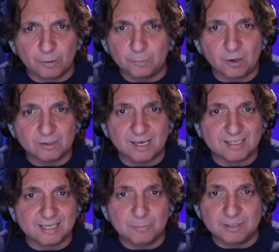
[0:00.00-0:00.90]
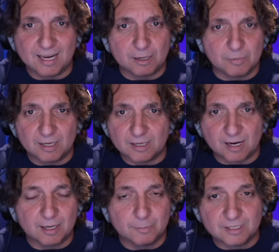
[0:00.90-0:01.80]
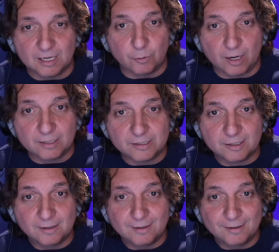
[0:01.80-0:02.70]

when Paul says, imitate me as I imitate Christ?